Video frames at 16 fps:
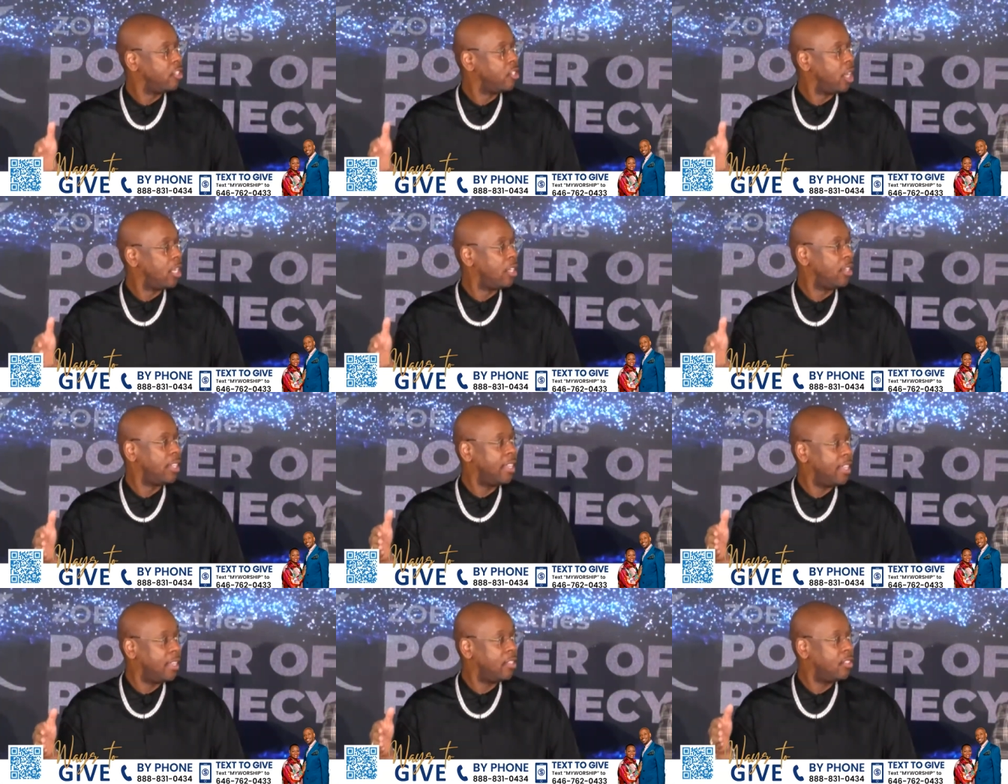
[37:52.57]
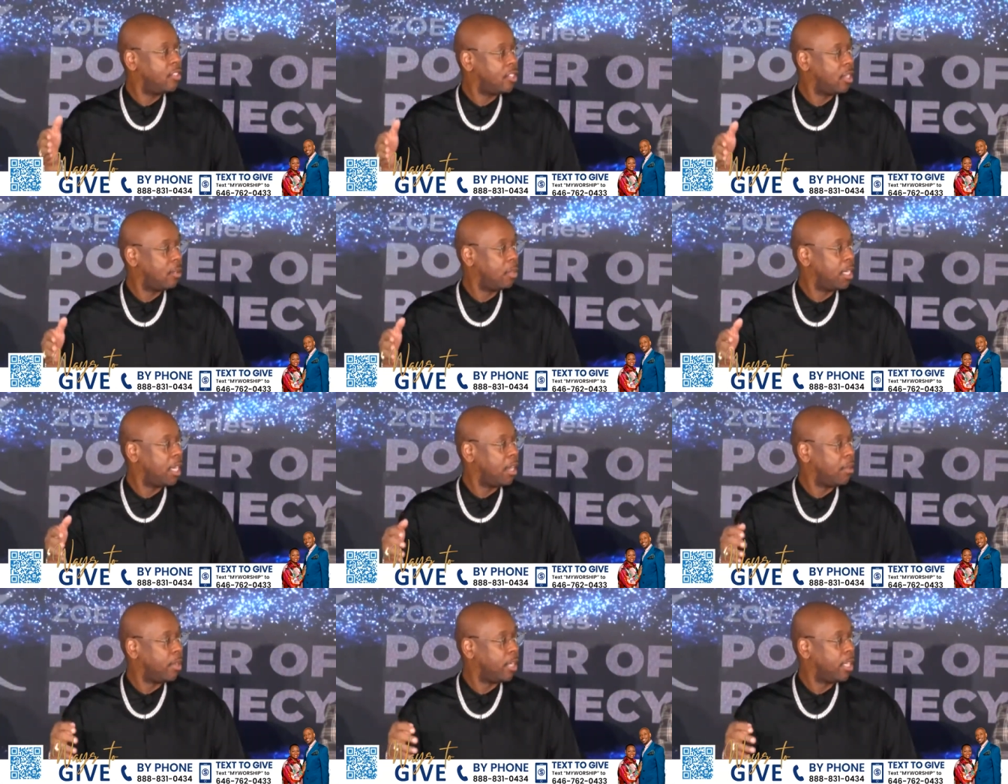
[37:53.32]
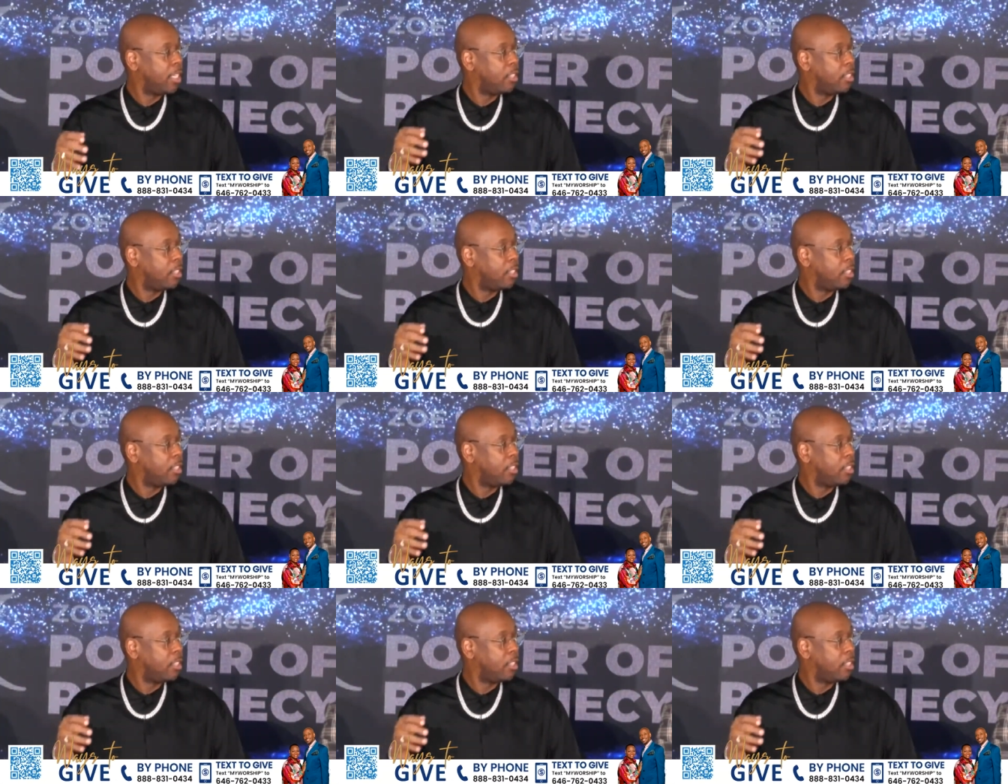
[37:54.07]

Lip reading: As y'all are in seminary,